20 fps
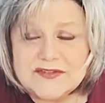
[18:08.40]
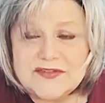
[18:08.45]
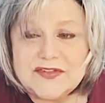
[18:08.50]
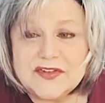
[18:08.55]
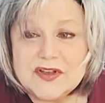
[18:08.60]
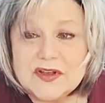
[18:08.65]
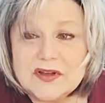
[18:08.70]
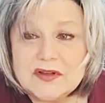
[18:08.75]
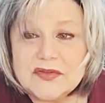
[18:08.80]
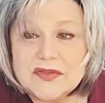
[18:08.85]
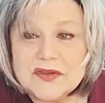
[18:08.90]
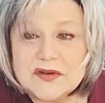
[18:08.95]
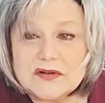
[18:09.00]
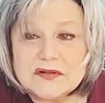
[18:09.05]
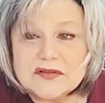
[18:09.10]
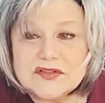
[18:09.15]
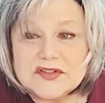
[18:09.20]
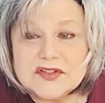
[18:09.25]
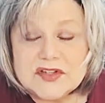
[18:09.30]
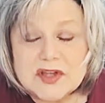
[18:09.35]
difficult,
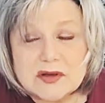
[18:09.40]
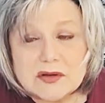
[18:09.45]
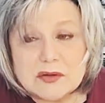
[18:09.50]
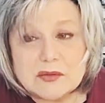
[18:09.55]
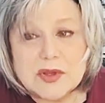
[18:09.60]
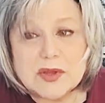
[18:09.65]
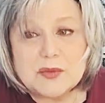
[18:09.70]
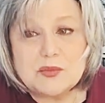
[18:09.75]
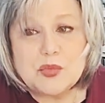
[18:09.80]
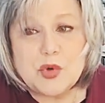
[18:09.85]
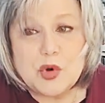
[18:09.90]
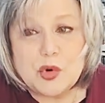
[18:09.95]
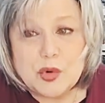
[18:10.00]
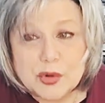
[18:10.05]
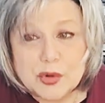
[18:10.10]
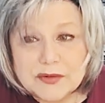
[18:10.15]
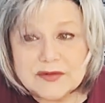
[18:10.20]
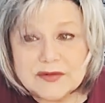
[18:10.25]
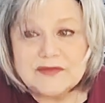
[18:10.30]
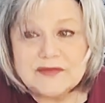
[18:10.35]
they're so
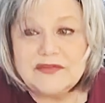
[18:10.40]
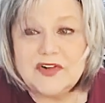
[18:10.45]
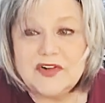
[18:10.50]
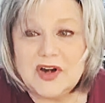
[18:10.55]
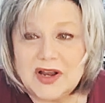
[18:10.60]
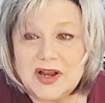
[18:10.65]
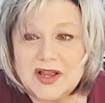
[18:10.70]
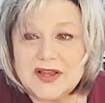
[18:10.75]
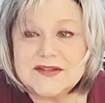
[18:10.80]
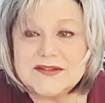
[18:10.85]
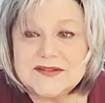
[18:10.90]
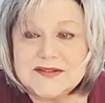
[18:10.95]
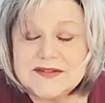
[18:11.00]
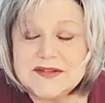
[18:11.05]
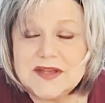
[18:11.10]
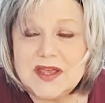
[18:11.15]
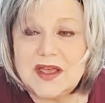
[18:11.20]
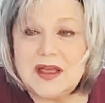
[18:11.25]
important for us.